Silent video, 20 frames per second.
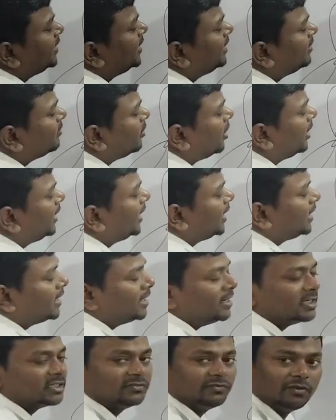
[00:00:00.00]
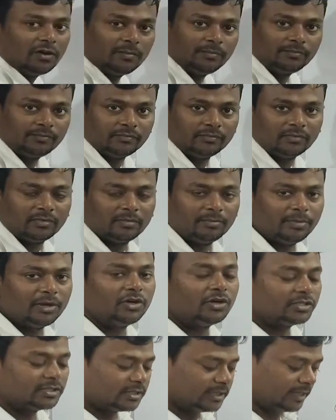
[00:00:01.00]
minute bond angle is formed?
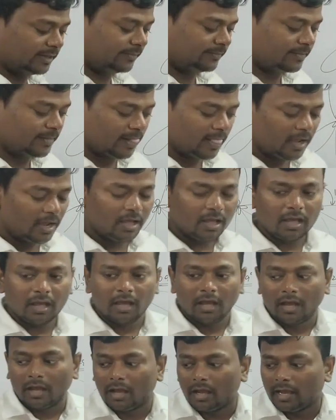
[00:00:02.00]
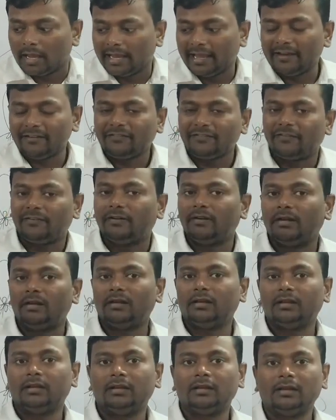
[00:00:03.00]
Because see, if
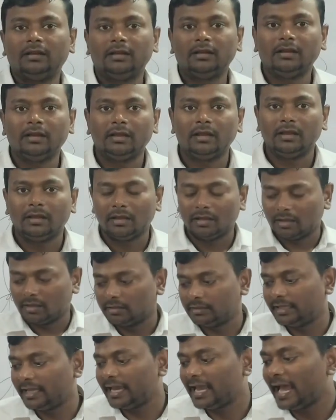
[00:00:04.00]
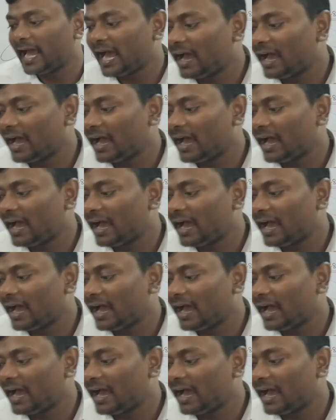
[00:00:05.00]
they